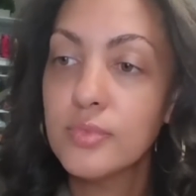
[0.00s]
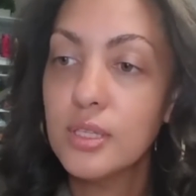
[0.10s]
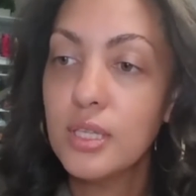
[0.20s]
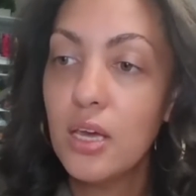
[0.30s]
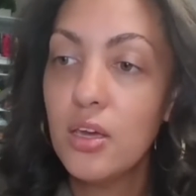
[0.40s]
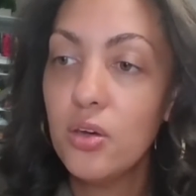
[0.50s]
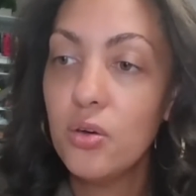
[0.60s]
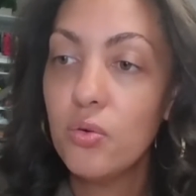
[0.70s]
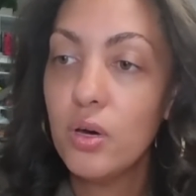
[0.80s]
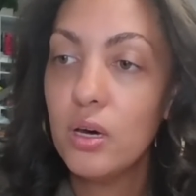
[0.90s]
Thank
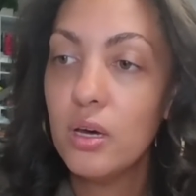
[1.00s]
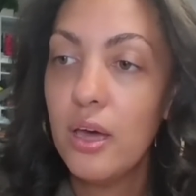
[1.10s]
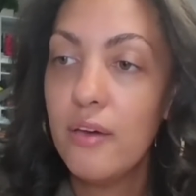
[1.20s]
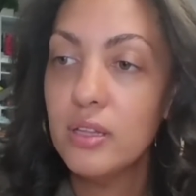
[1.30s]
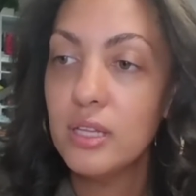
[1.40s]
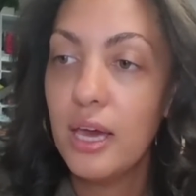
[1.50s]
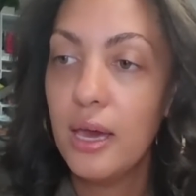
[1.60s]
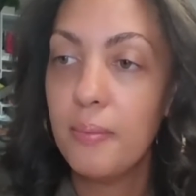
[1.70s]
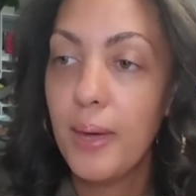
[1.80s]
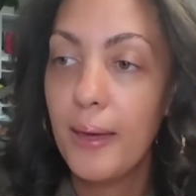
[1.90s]
you, Heavenly
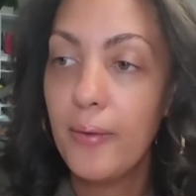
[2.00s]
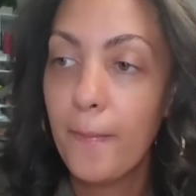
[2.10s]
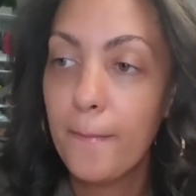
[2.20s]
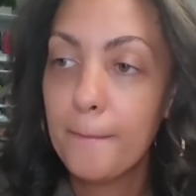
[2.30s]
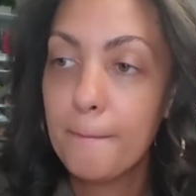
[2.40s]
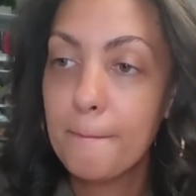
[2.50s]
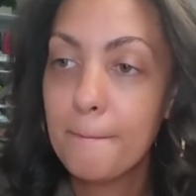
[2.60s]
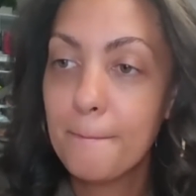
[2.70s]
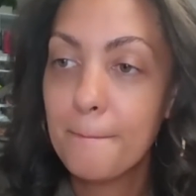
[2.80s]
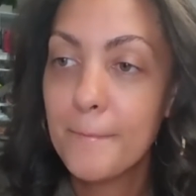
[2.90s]
Handmade.
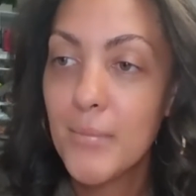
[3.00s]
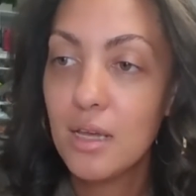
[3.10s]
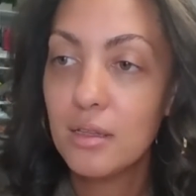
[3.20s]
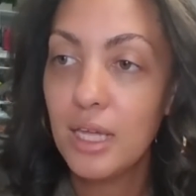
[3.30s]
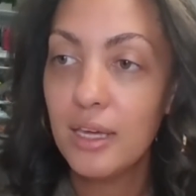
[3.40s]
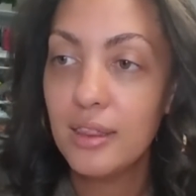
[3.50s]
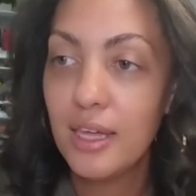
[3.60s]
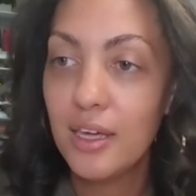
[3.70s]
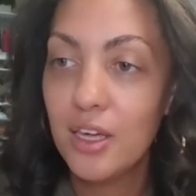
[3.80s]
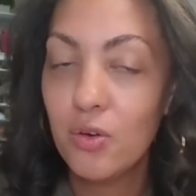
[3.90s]
Thank you.
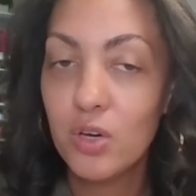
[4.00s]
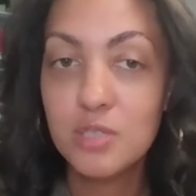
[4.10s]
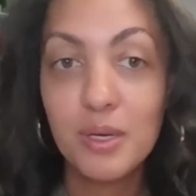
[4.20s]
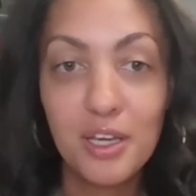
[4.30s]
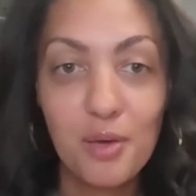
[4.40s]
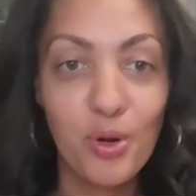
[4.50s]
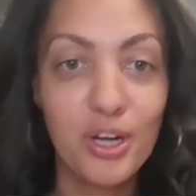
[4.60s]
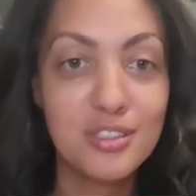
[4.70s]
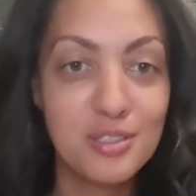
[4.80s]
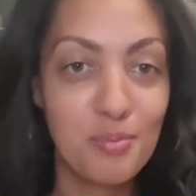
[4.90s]
Thank you. It's about to get
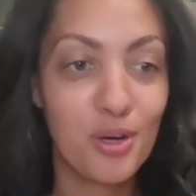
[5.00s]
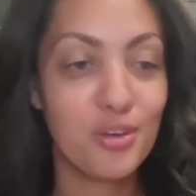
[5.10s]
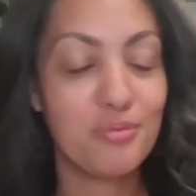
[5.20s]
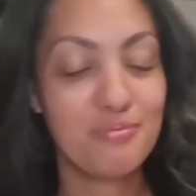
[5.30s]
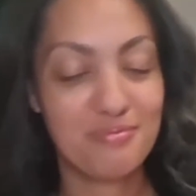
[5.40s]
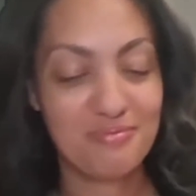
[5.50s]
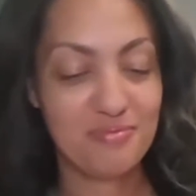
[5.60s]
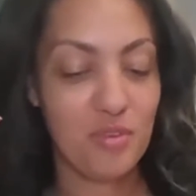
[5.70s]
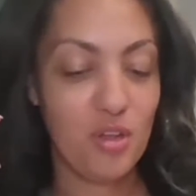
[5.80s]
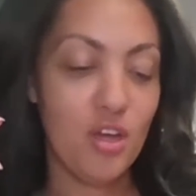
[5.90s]
braided tomorrow.
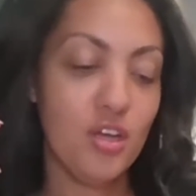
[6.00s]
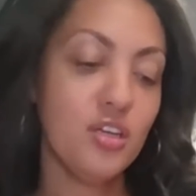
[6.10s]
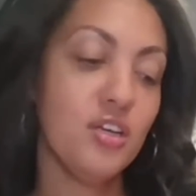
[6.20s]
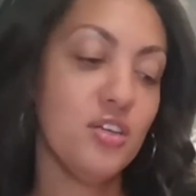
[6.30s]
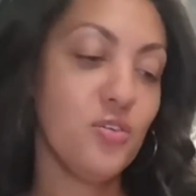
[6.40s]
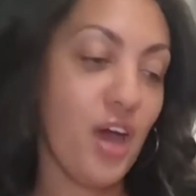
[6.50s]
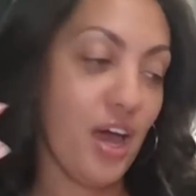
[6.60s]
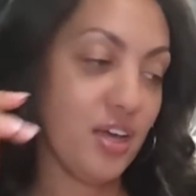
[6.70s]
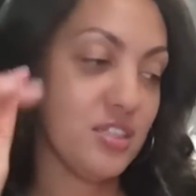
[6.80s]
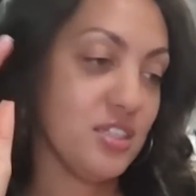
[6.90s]
You
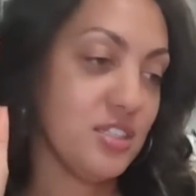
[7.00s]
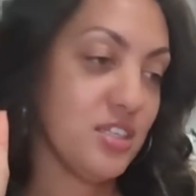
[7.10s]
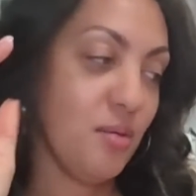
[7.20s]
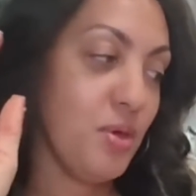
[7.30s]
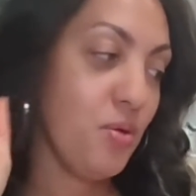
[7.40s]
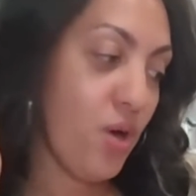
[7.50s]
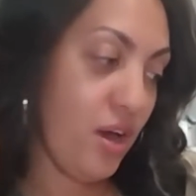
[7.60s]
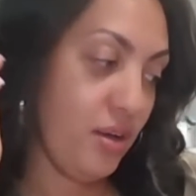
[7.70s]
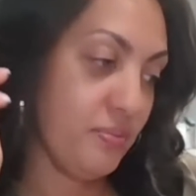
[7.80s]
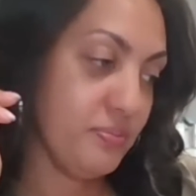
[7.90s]
guys, tell me why.